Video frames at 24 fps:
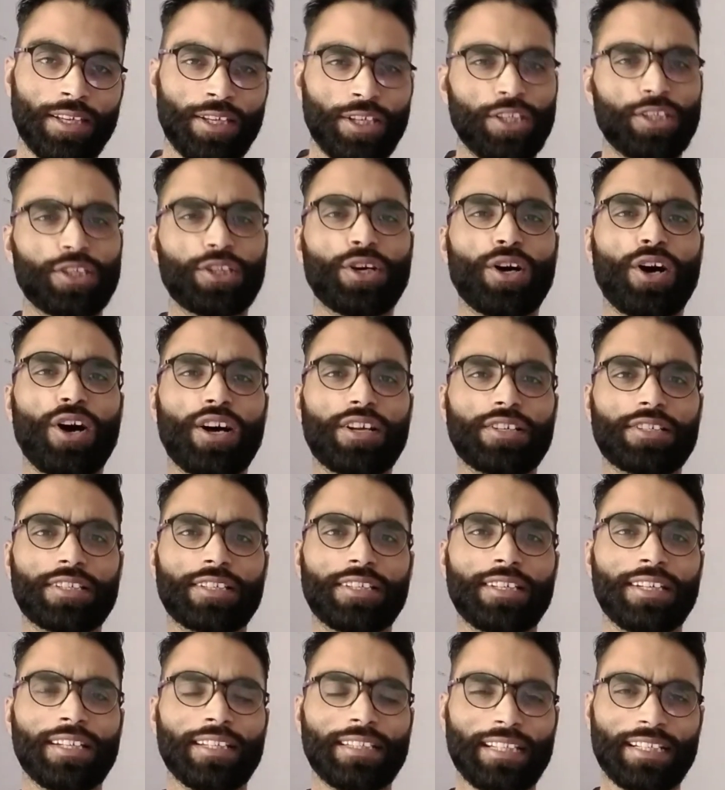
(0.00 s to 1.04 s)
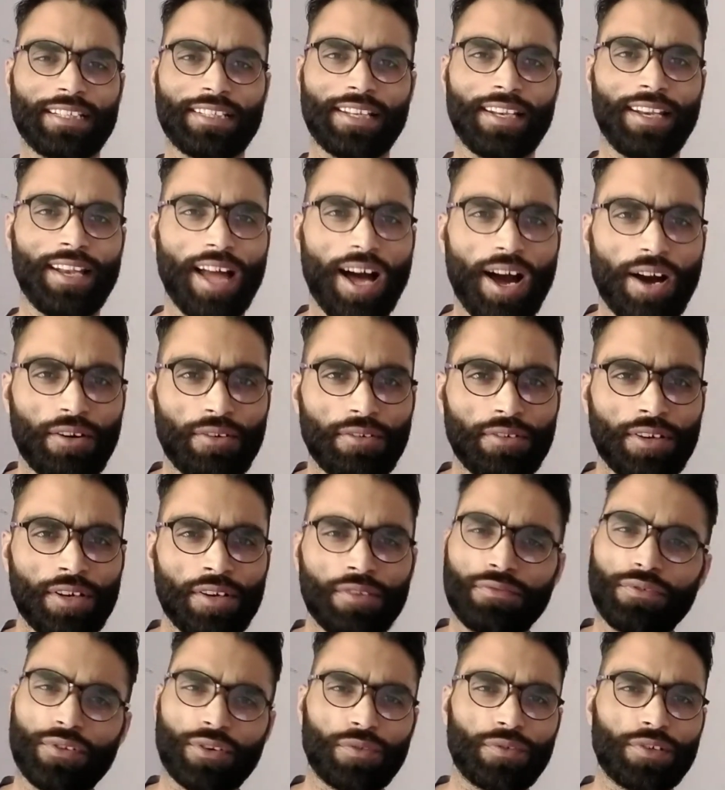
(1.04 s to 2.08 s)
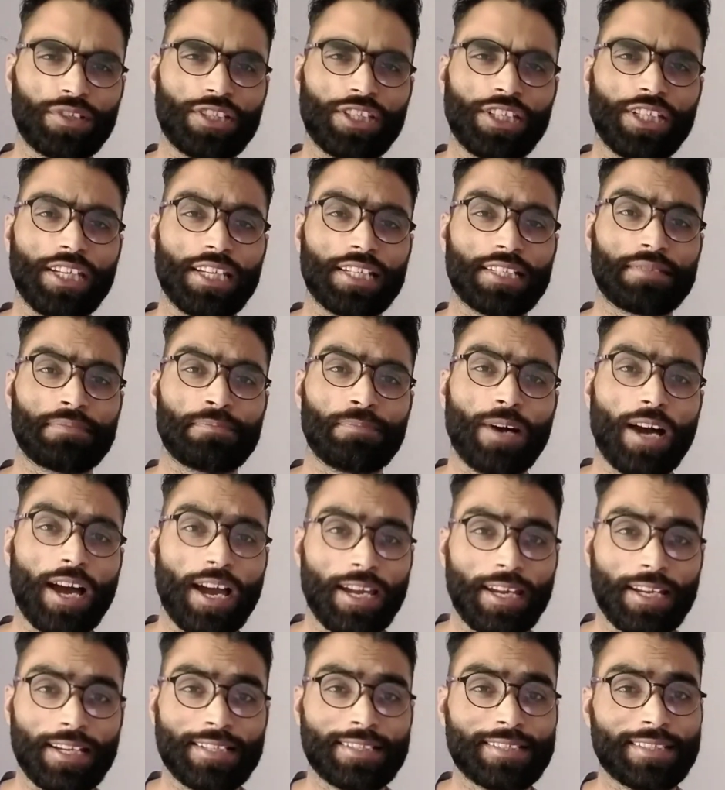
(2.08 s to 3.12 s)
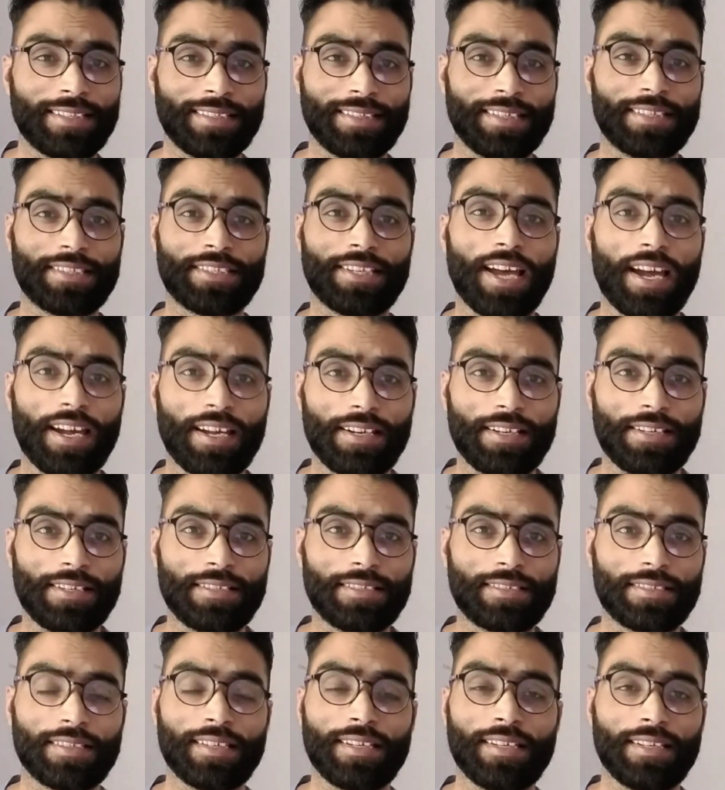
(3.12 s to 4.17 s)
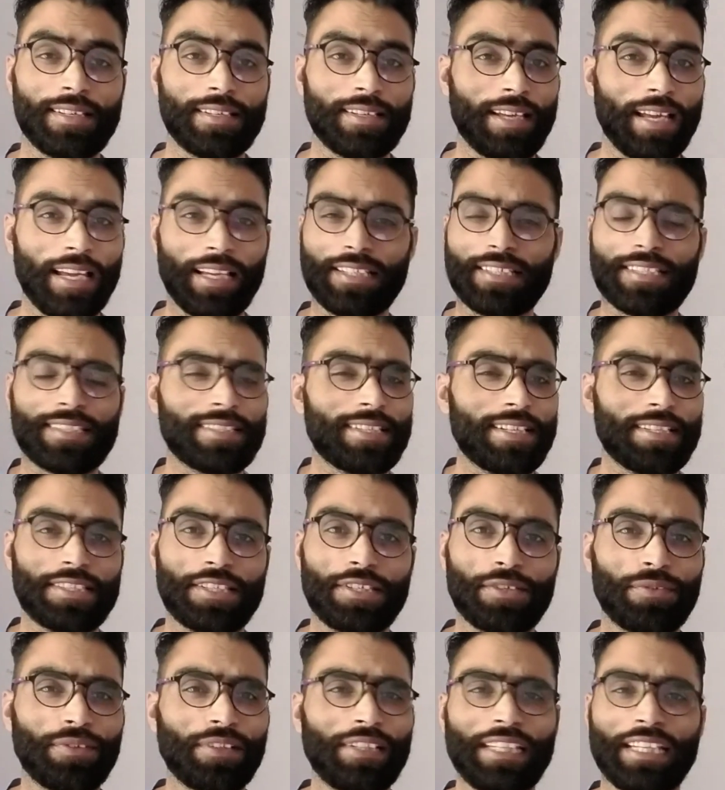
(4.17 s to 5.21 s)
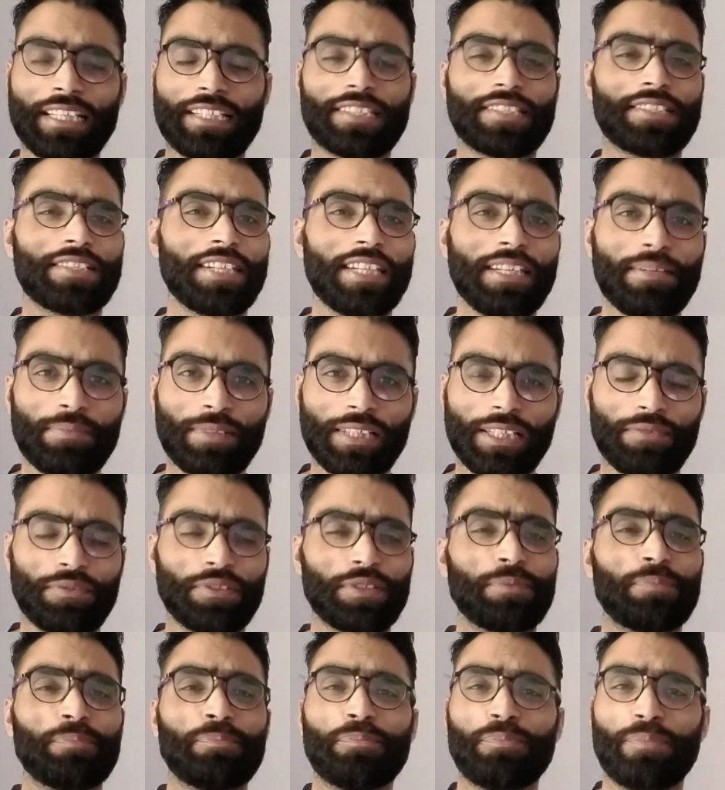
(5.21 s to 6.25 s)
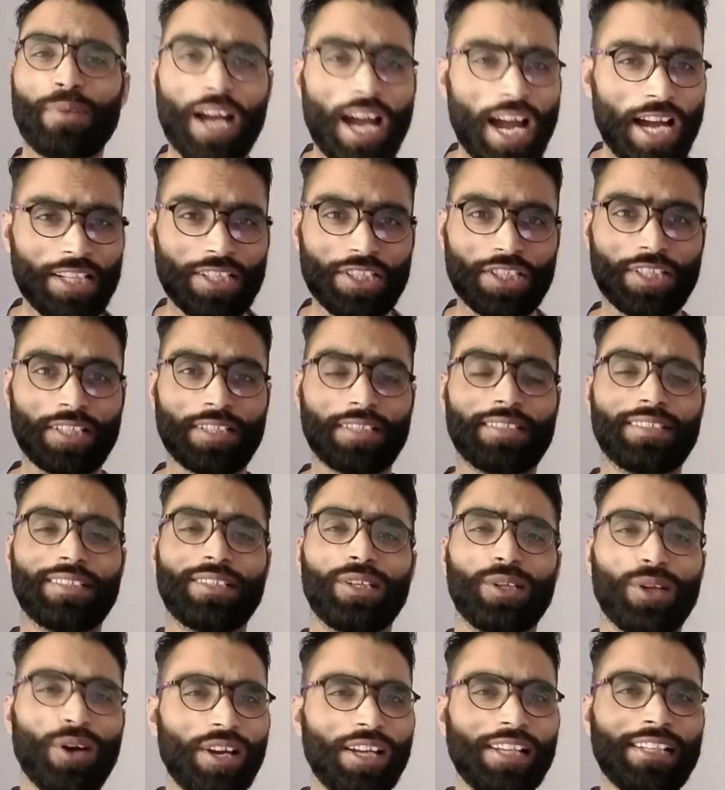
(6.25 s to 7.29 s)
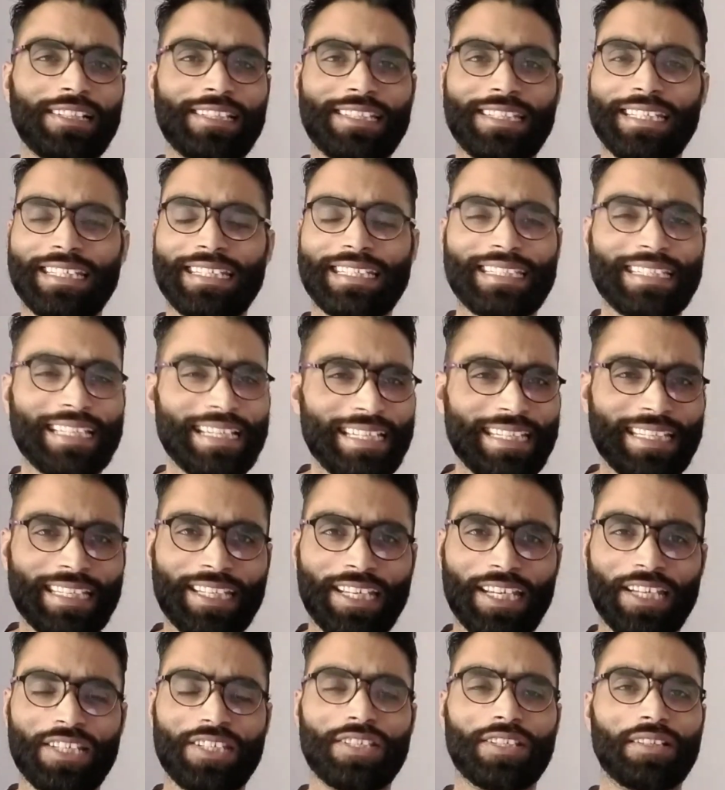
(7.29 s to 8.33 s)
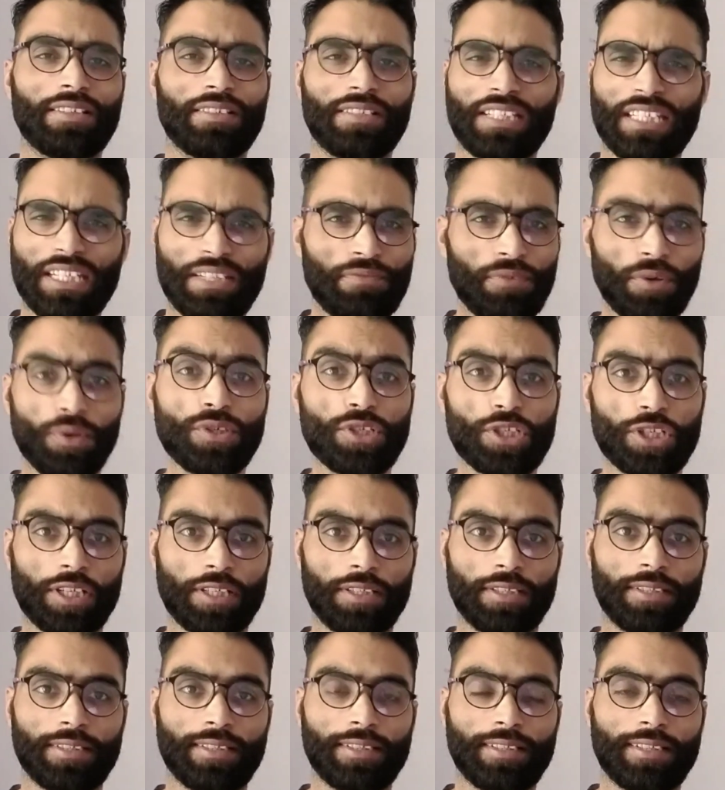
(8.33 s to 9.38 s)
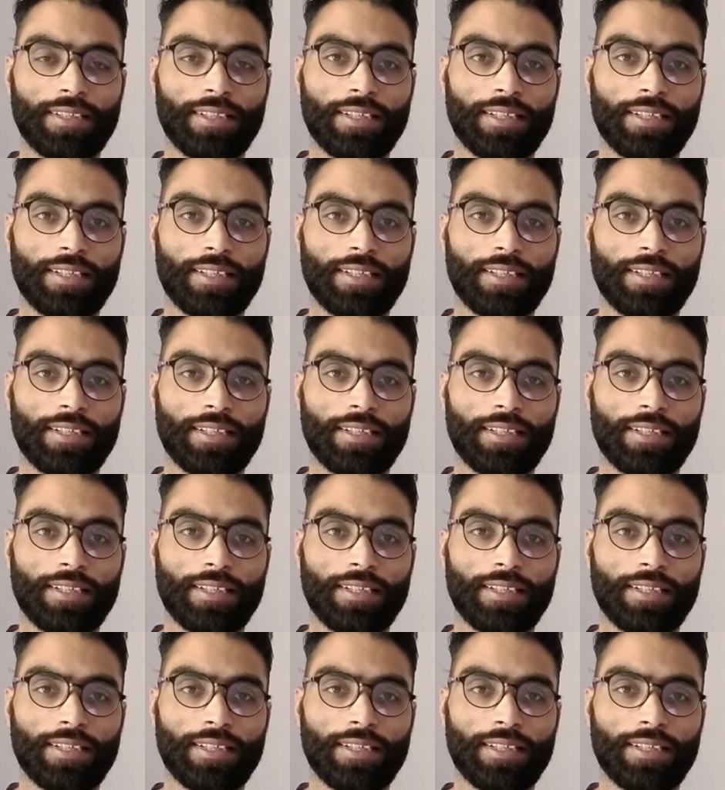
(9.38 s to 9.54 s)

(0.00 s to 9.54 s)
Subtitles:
He thought that the love for which he aspires and desires excessively, extremely with passion, loyalty, dedication, devotion,